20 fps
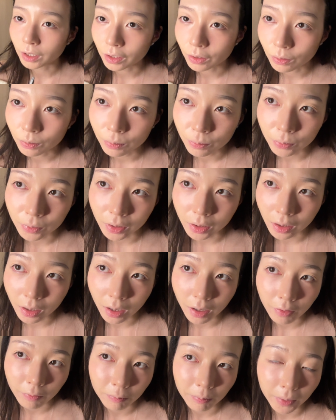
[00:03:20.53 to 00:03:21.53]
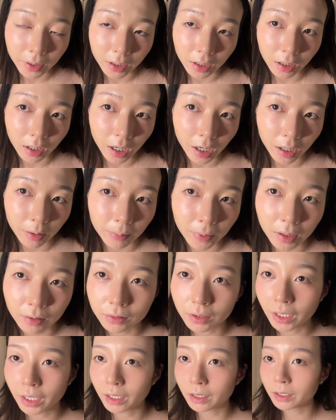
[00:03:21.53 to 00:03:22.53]
I don't really have many
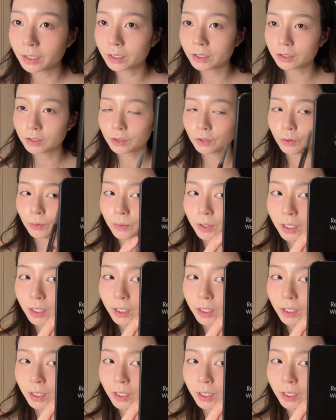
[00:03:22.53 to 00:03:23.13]
eyebrow hairs, so